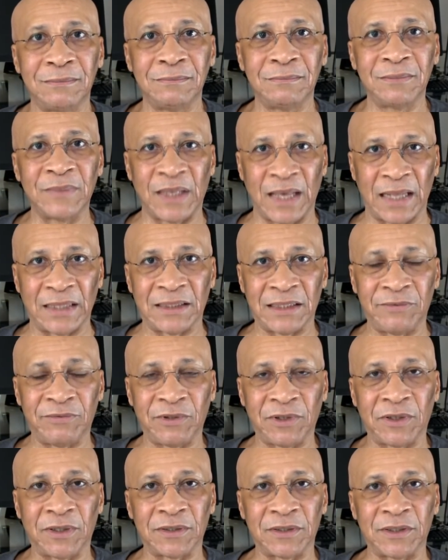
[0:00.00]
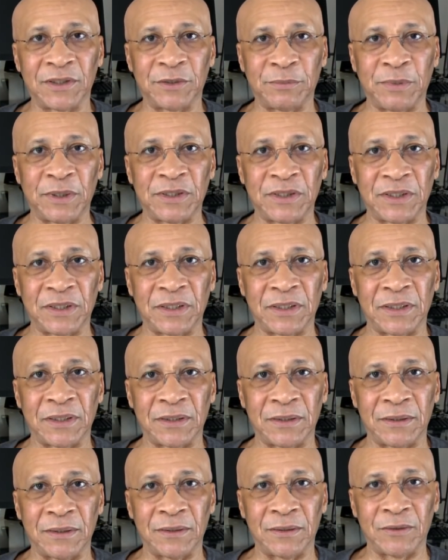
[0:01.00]
had difficulties
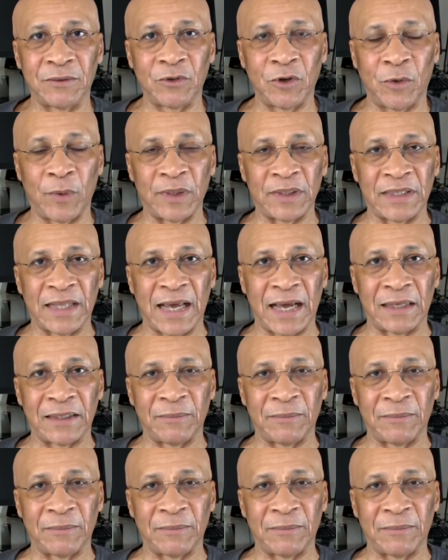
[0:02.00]
basically going down.